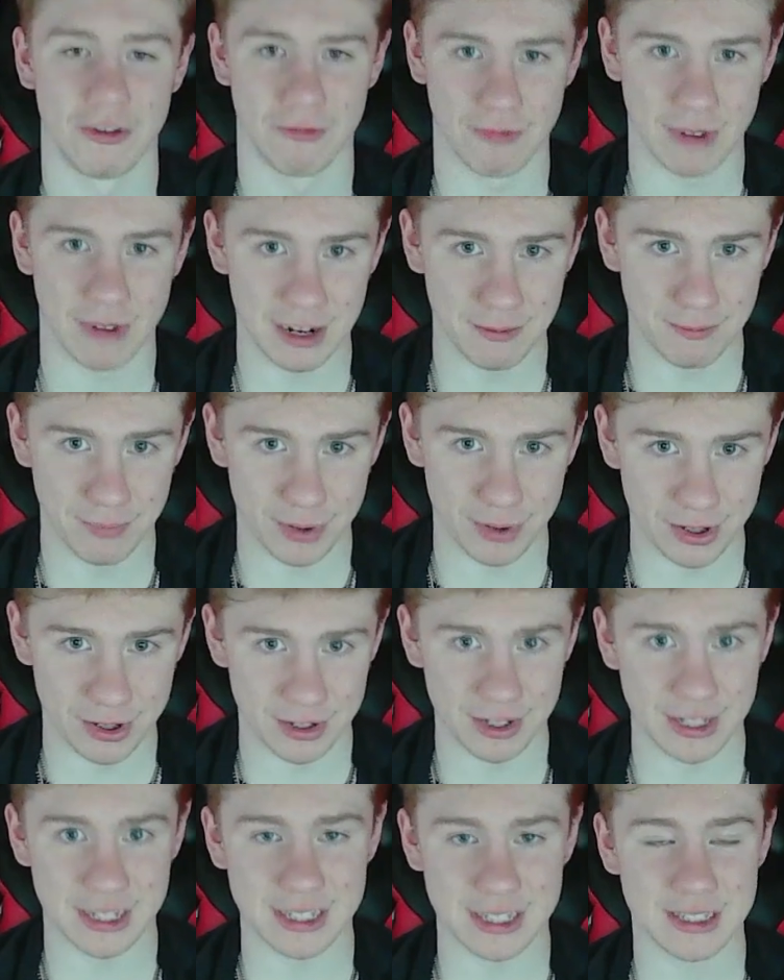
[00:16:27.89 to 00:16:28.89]
Red
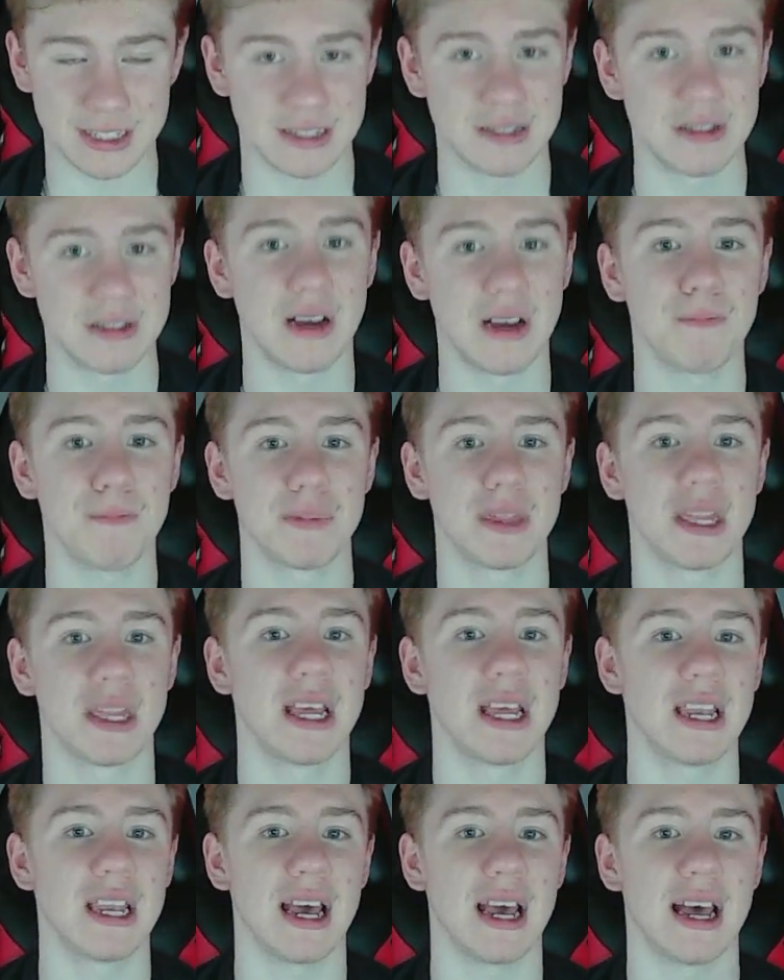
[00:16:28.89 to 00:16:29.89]
Bull is
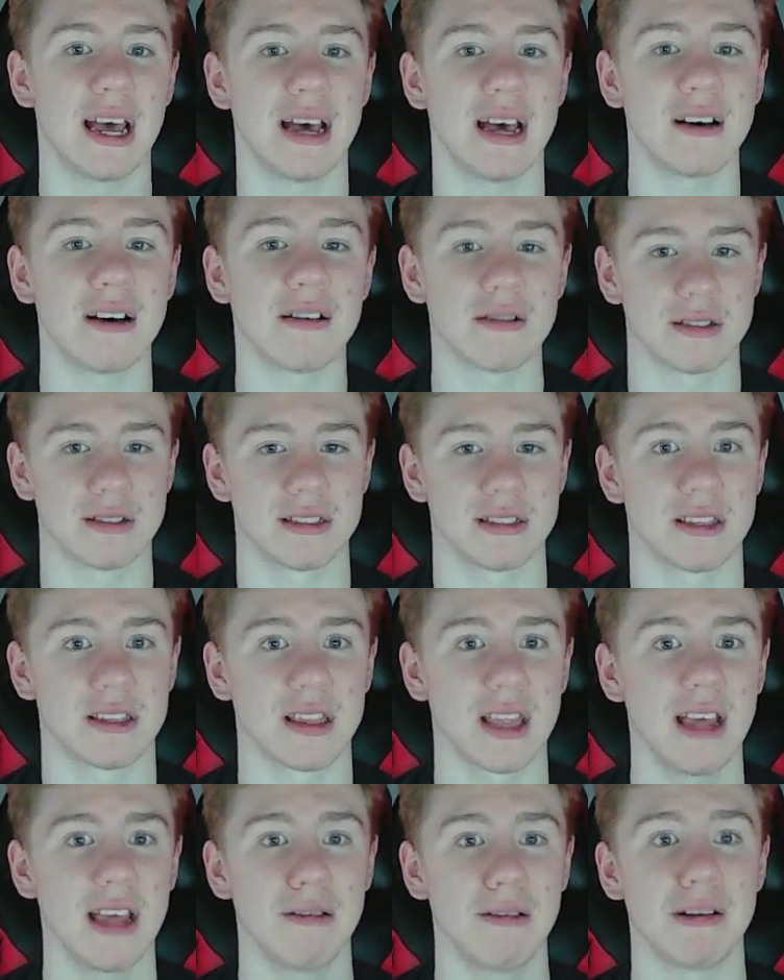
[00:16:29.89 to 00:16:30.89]
something else.
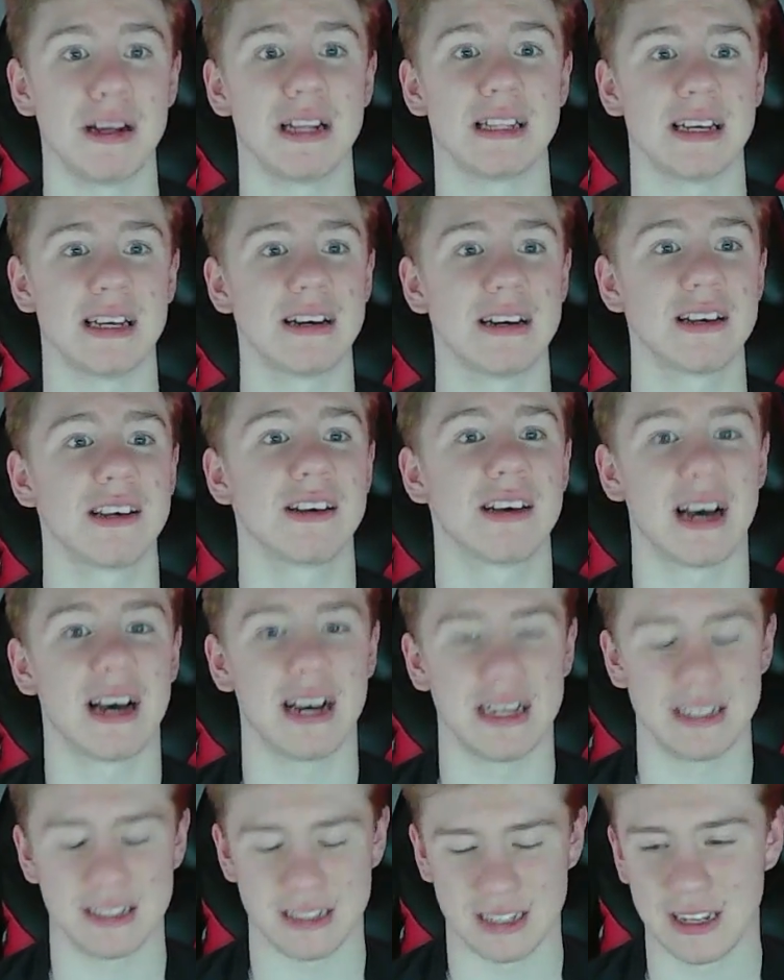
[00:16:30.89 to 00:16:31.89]
Let me tell you
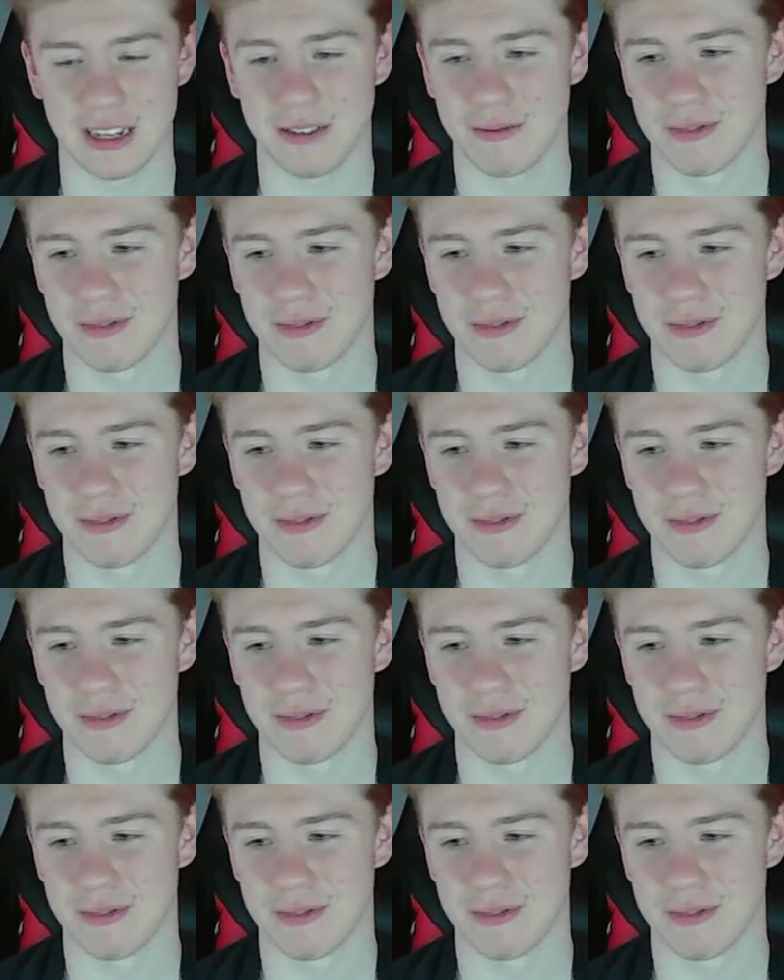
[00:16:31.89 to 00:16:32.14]
guys, like,